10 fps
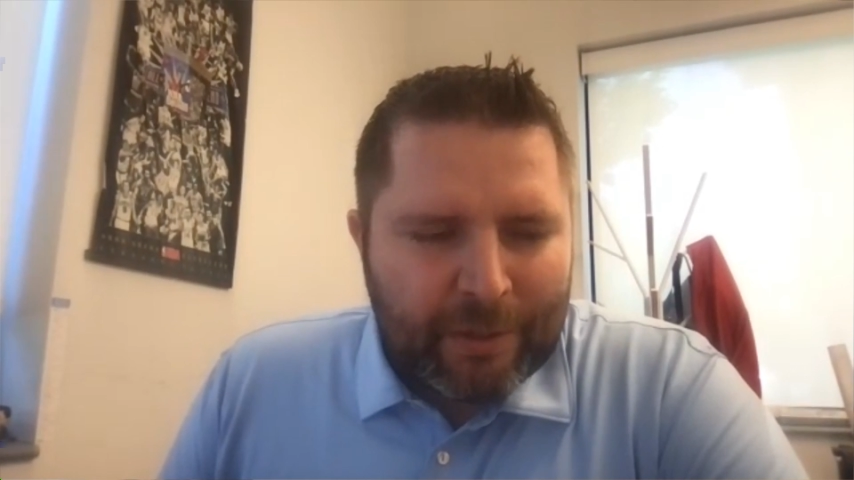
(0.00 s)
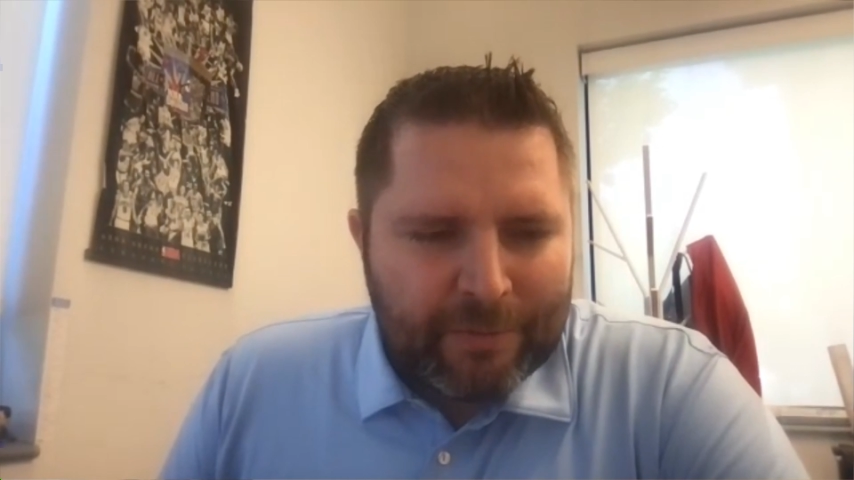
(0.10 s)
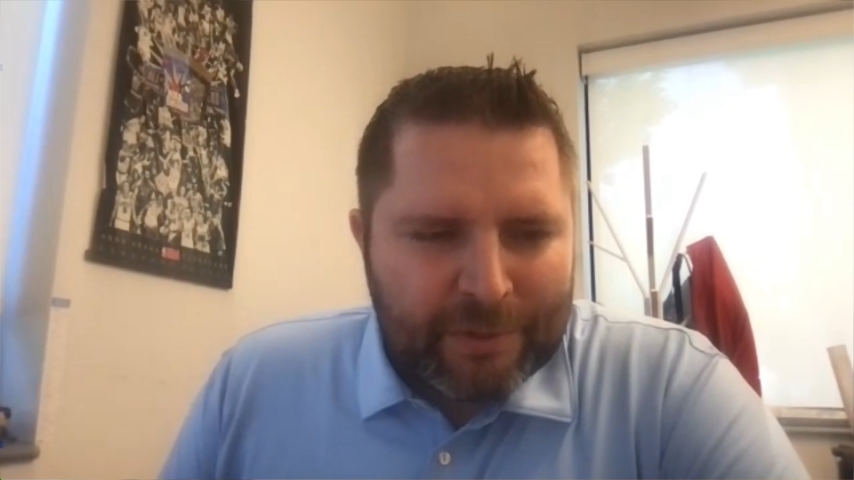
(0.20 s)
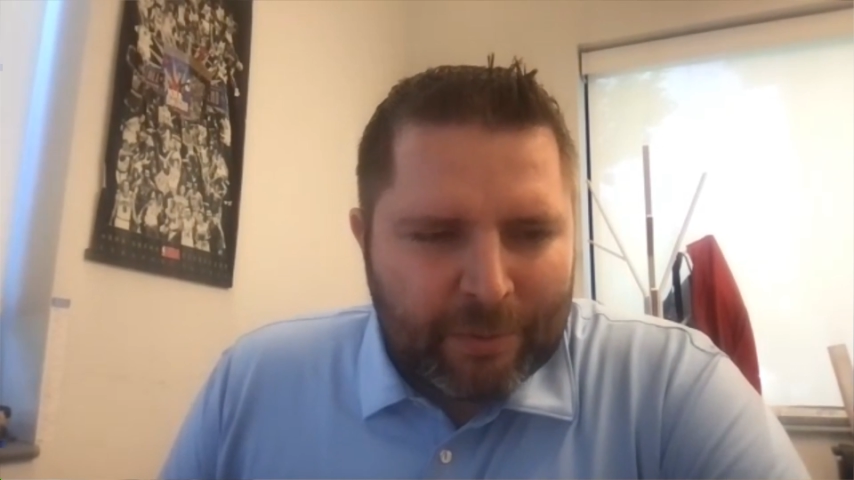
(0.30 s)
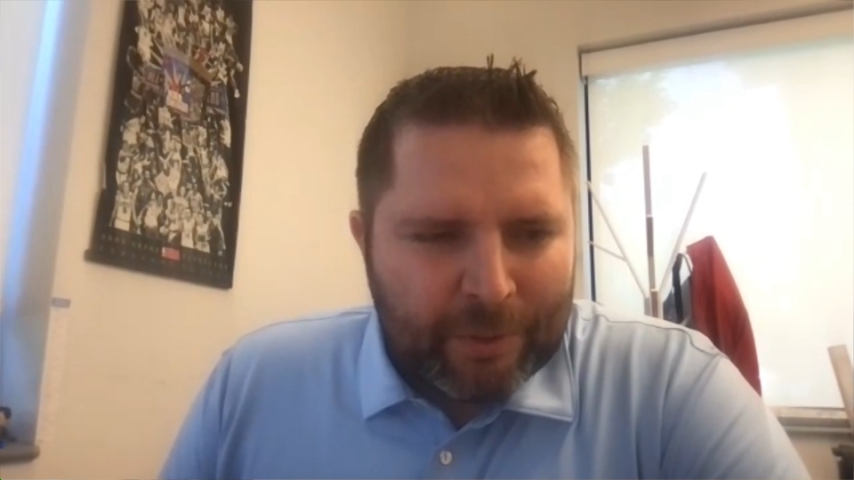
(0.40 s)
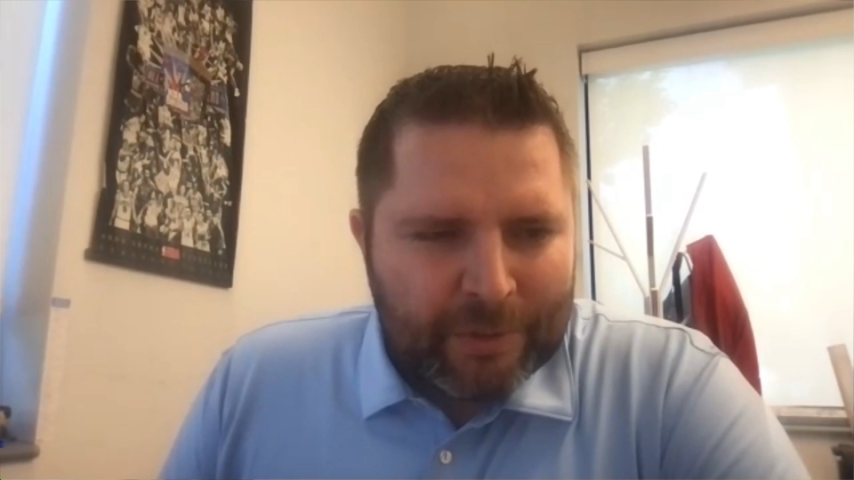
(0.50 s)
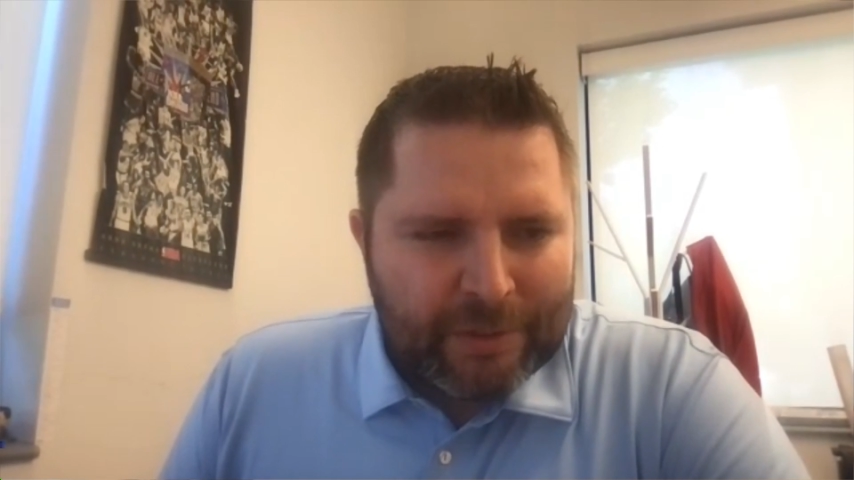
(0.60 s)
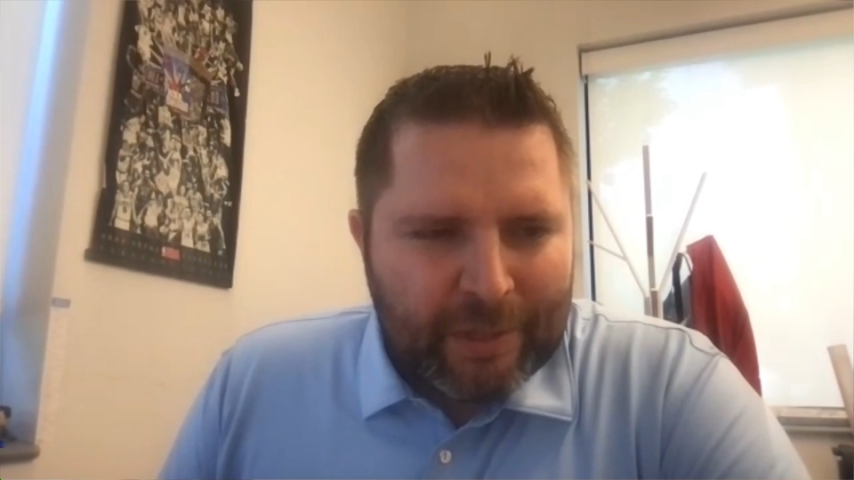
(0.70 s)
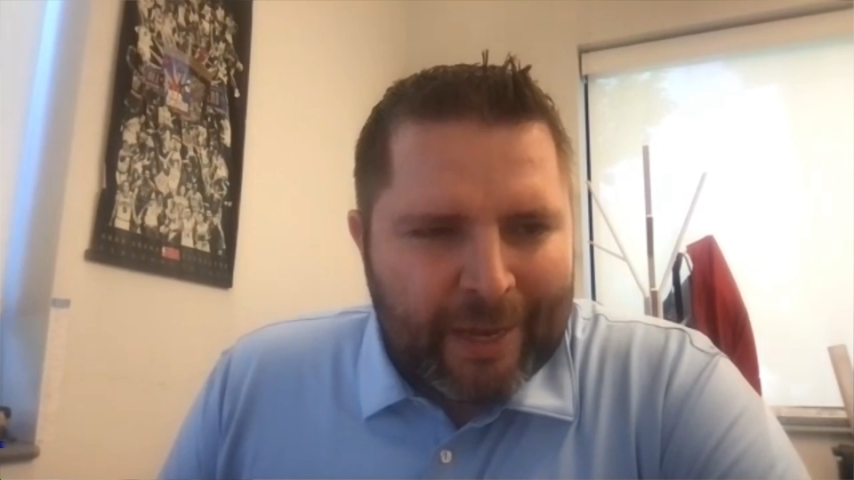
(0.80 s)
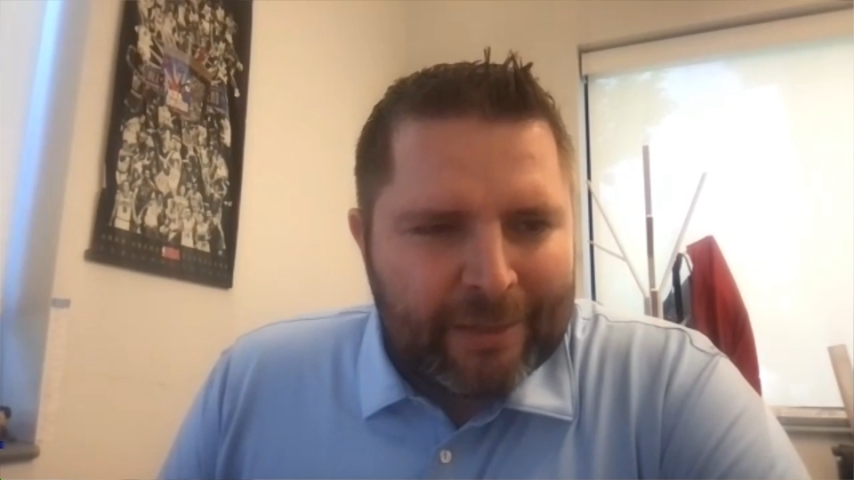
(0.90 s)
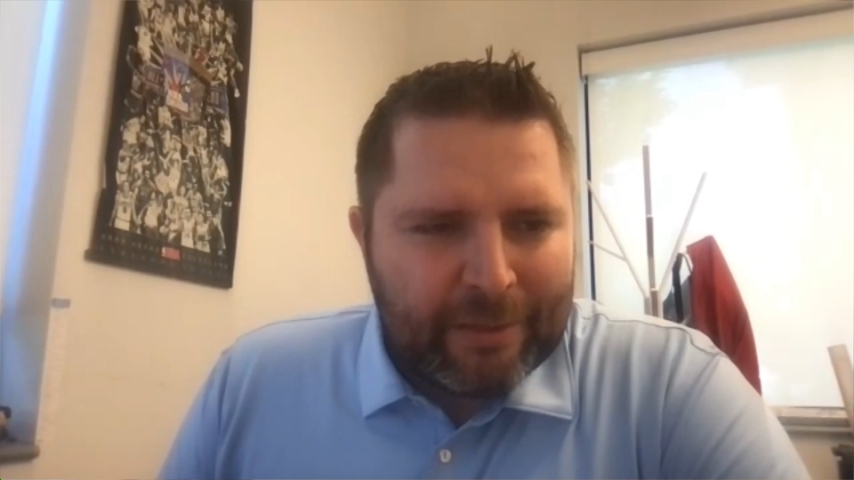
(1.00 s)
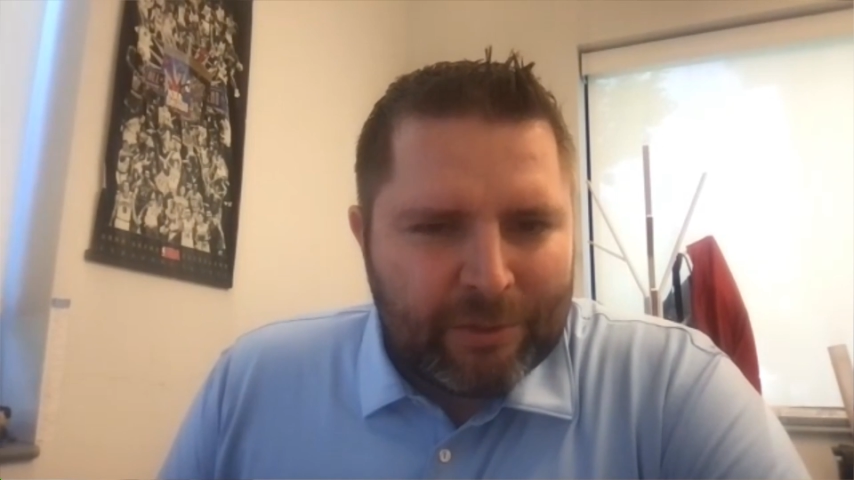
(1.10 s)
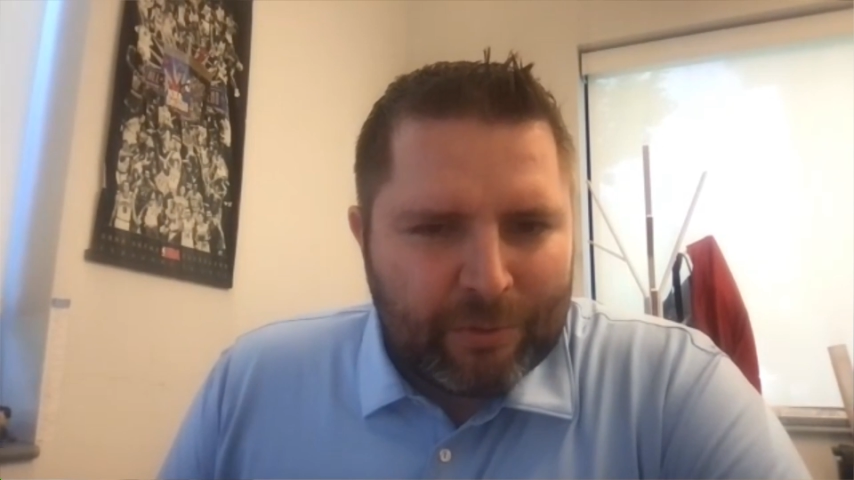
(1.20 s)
if someone's likely to